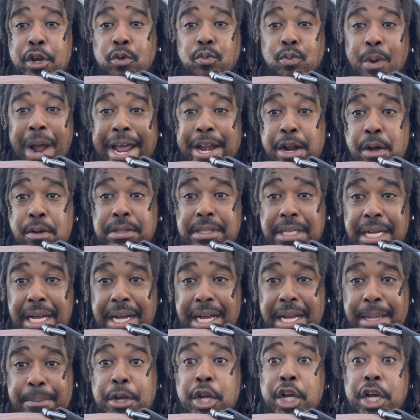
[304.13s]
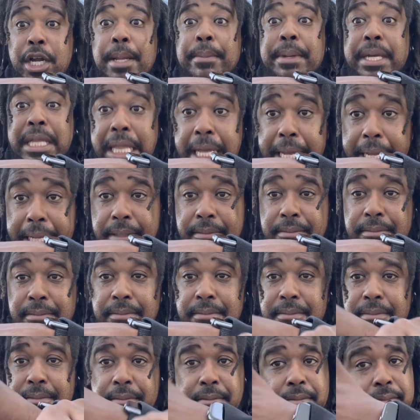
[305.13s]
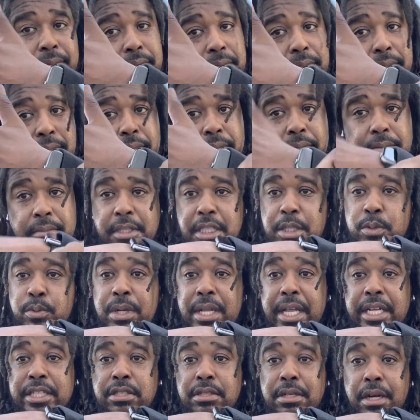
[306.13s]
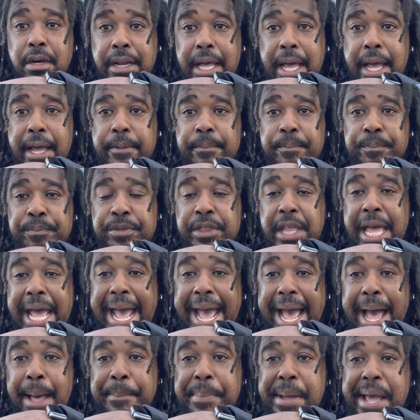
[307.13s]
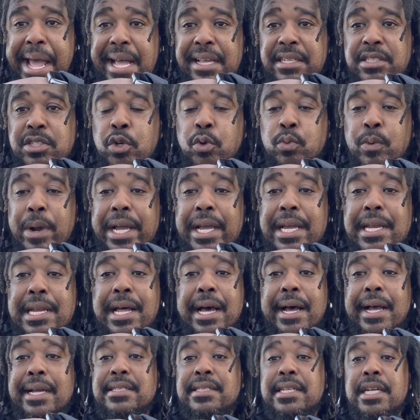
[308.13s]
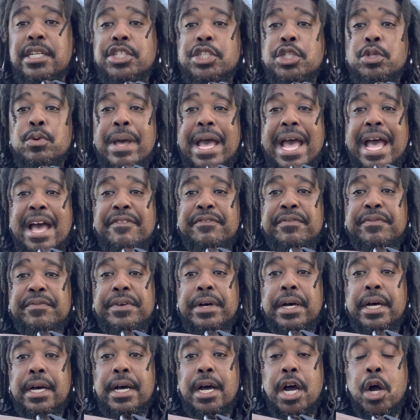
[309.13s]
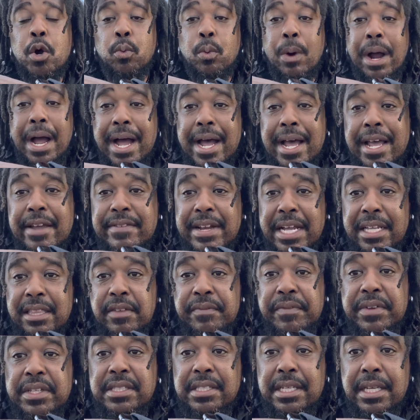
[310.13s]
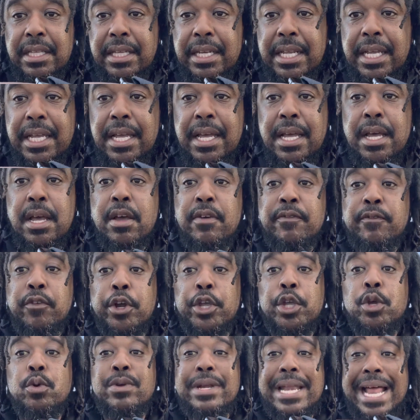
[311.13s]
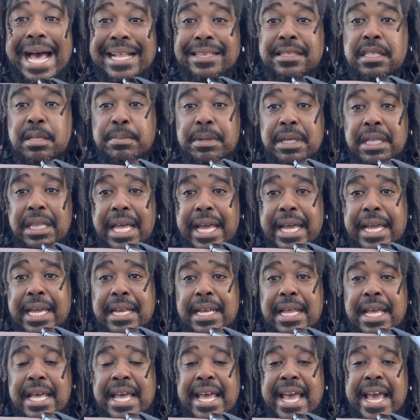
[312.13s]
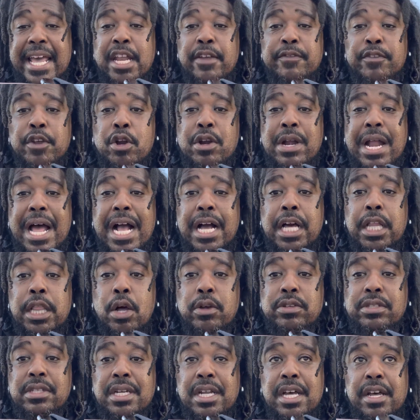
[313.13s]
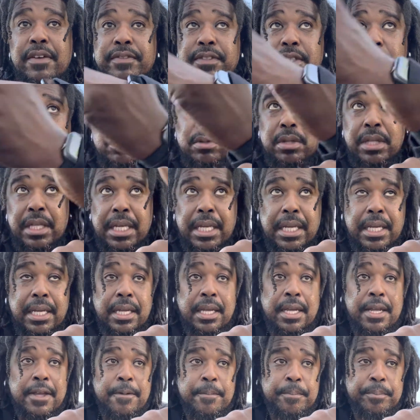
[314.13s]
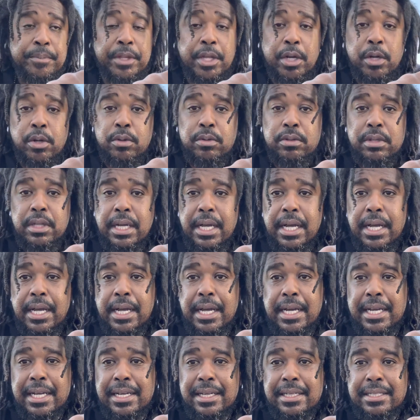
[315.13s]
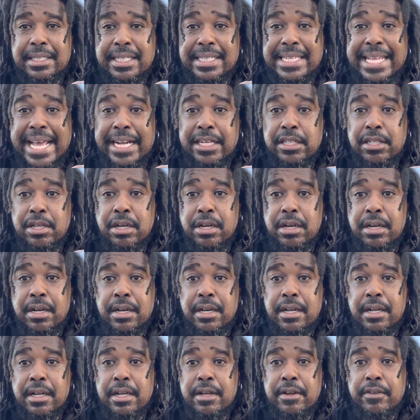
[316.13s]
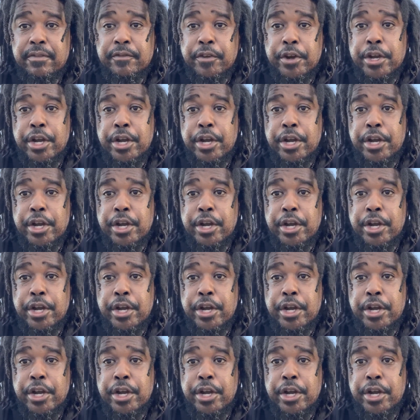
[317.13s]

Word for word: right on time, you're gonna be late. Just wanna let you know that. The app has to recognize that you have uh, arrived at the facility for you not to be late. And if you're not close enough to the little uh, detector for